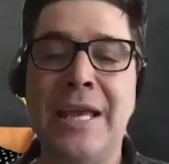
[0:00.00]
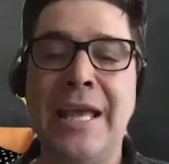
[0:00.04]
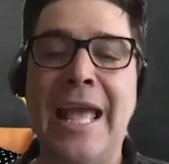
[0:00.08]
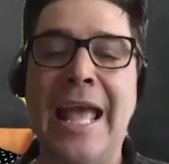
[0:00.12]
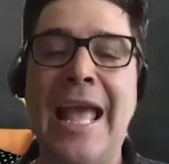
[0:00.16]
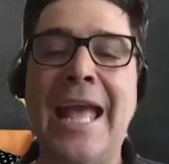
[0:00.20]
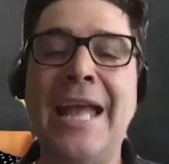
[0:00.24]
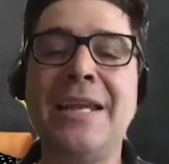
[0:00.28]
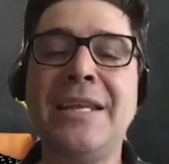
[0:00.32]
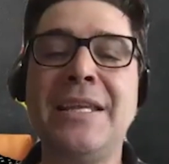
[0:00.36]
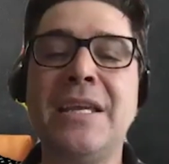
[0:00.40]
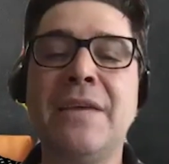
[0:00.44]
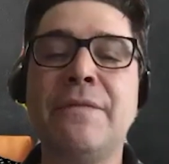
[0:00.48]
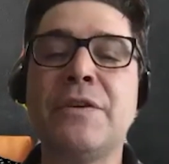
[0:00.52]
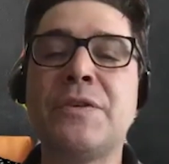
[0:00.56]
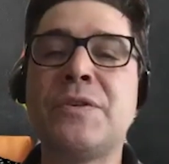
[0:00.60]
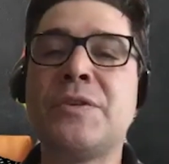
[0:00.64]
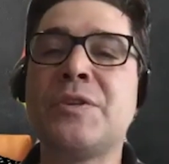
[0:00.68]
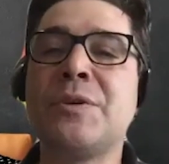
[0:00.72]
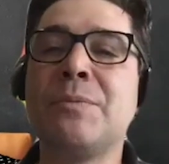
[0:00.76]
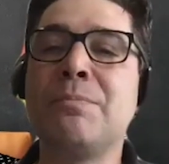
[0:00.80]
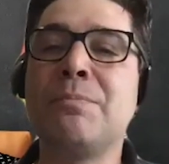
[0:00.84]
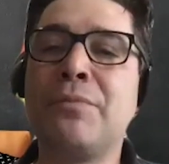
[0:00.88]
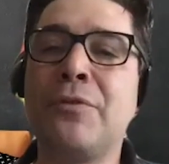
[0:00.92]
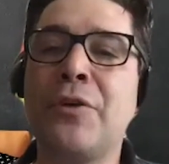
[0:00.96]
and give
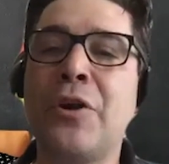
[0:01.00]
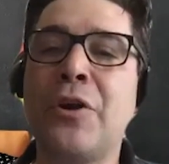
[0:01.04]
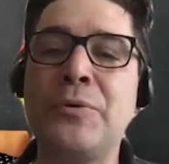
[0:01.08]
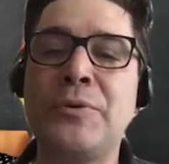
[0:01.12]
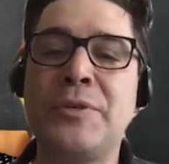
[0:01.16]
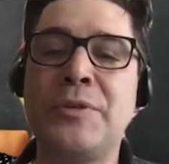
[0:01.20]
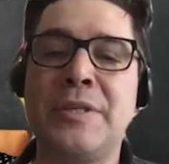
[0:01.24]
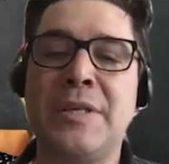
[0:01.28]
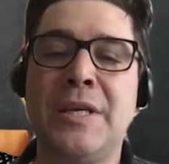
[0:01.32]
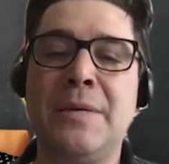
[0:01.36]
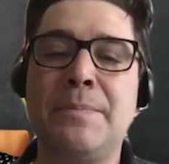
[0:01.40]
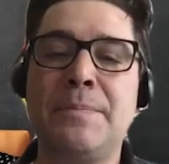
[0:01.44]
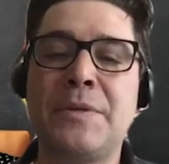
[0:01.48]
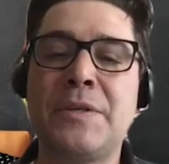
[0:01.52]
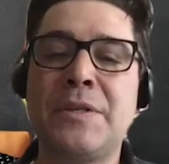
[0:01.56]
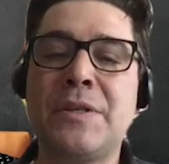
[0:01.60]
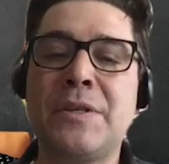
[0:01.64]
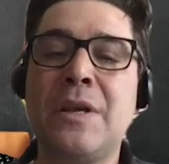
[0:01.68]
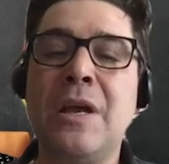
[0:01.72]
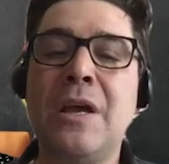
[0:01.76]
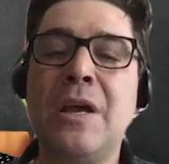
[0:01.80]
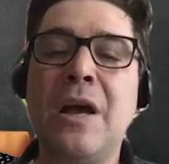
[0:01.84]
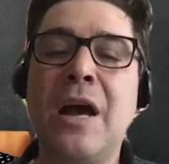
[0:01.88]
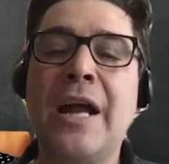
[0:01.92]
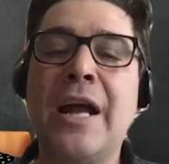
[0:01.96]
us some pro tips
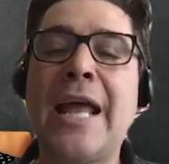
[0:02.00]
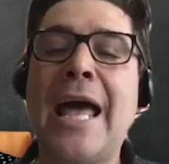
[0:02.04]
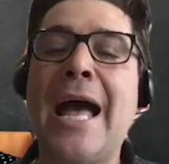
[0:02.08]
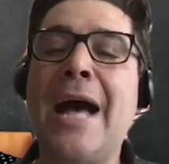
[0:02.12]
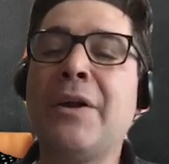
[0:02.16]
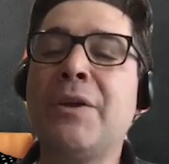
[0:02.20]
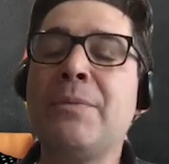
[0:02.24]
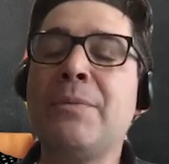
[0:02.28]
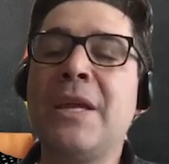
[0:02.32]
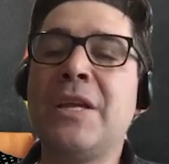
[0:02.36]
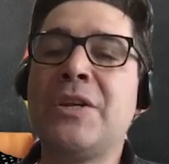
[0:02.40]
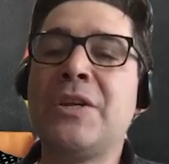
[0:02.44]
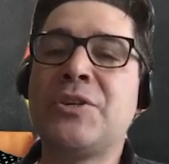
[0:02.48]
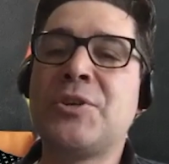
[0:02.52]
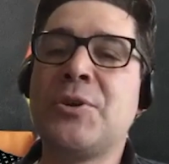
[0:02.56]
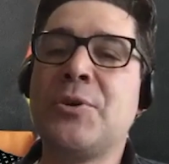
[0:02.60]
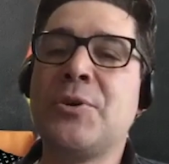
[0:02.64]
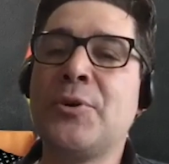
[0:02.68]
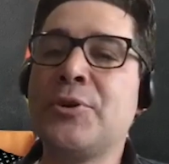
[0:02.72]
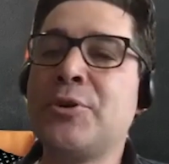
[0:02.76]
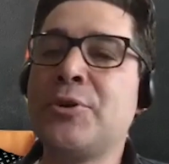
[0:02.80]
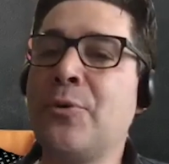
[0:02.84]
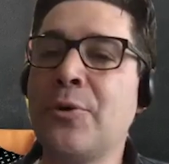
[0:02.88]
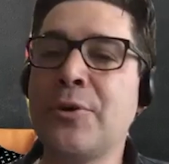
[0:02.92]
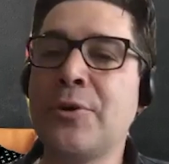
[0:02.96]
on how to make
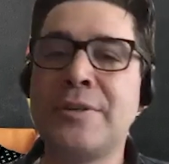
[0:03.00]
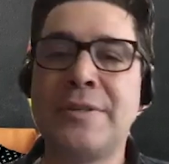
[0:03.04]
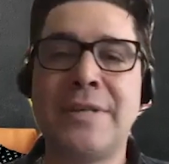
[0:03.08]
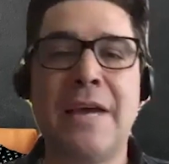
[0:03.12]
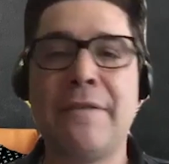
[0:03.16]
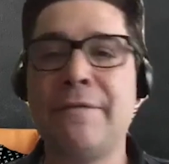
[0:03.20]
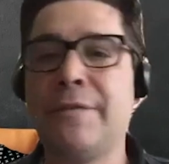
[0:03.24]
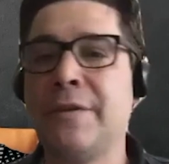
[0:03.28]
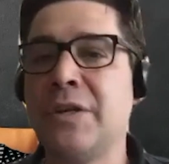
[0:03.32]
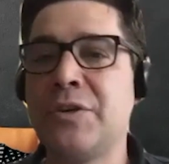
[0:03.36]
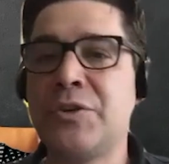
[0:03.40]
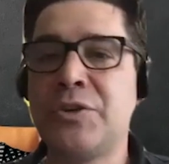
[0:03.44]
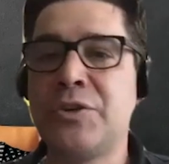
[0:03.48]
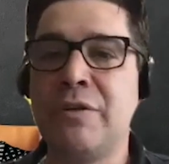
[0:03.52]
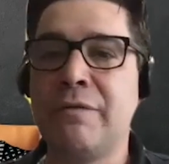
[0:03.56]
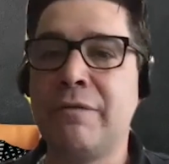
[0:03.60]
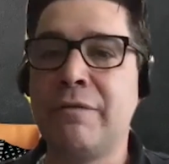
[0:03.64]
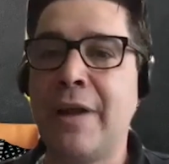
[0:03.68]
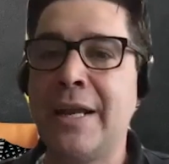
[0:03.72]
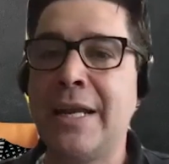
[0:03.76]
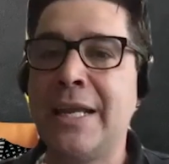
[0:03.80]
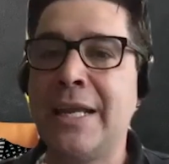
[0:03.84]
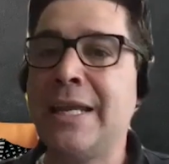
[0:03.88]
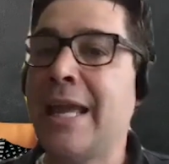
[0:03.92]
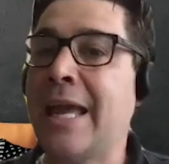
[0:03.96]
sure your definition of
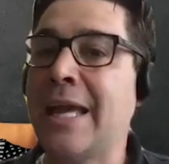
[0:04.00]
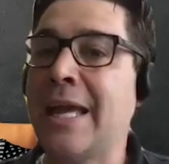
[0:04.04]
ready,